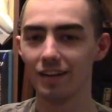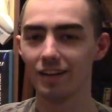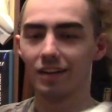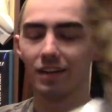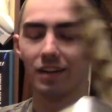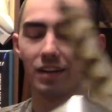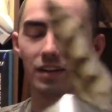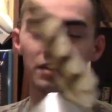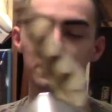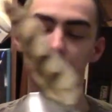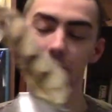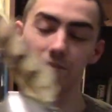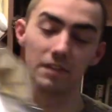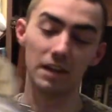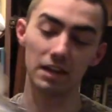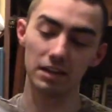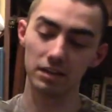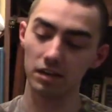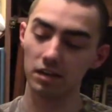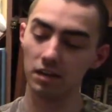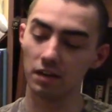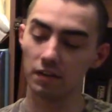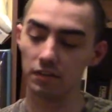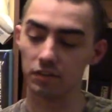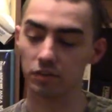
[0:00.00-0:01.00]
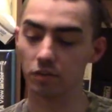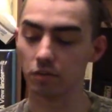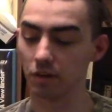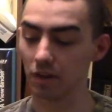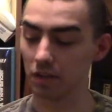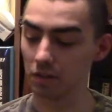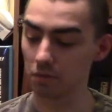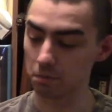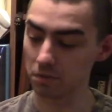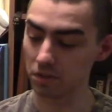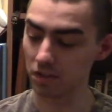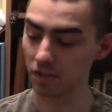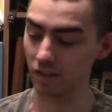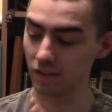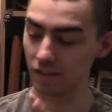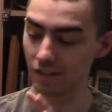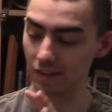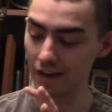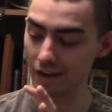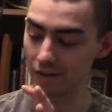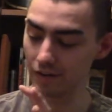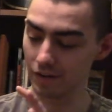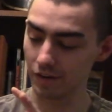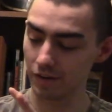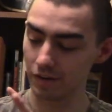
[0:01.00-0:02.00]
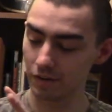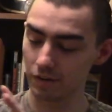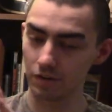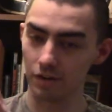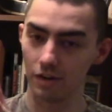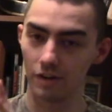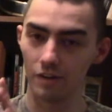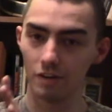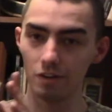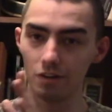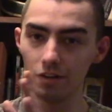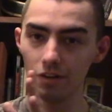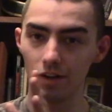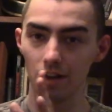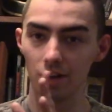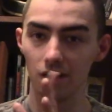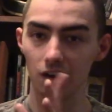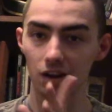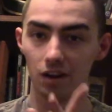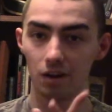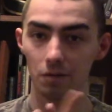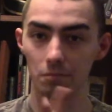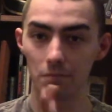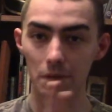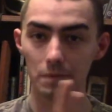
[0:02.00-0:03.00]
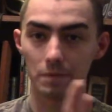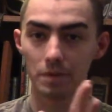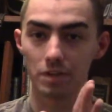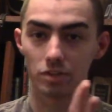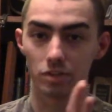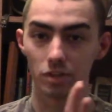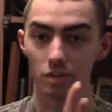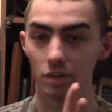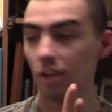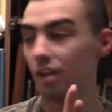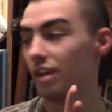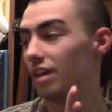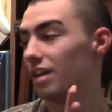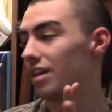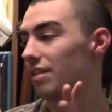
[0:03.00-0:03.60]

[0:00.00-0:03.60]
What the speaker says: in fact, don't have to put this out here, y'all, maybe I should,